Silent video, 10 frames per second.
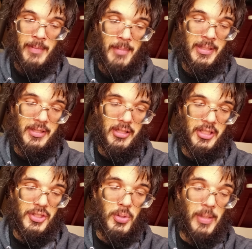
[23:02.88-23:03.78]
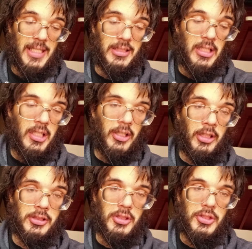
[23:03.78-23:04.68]
Amendment to the U.S.
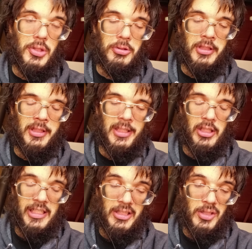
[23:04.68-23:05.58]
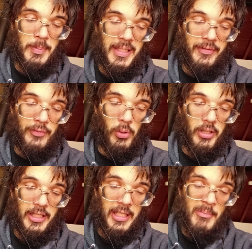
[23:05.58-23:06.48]
Constitution declared to be
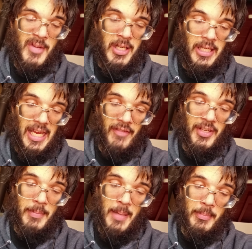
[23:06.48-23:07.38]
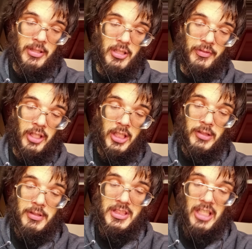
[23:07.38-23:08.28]
void. Every member of
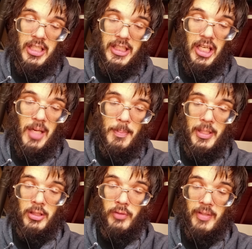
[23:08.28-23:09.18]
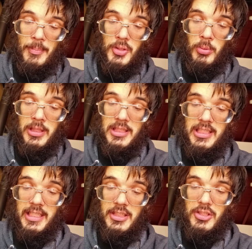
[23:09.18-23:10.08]
Congress got a copy on November
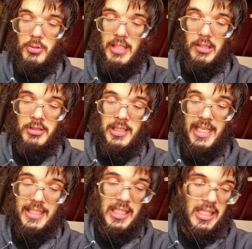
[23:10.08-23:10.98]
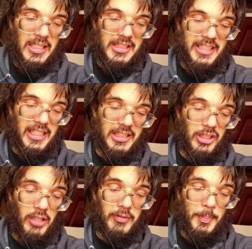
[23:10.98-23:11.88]
26, 2008,
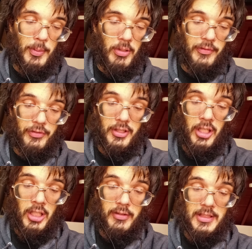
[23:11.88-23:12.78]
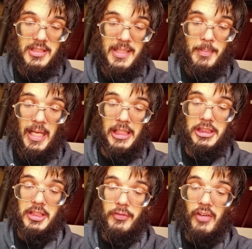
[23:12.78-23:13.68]
CSR report for Congress. See
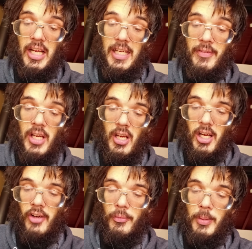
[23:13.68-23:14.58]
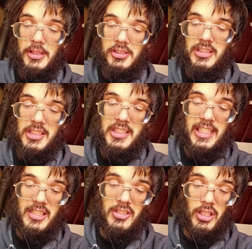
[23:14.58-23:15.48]
pages 5 of which the
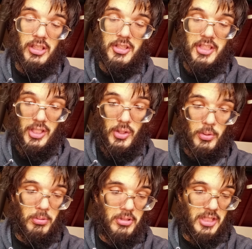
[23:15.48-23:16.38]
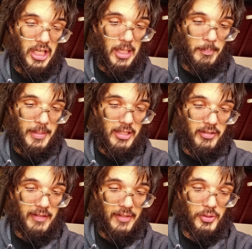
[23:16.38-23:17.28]
CSR 2, top
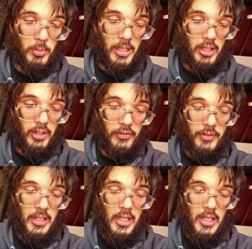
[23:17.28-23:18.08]
paragraph 12,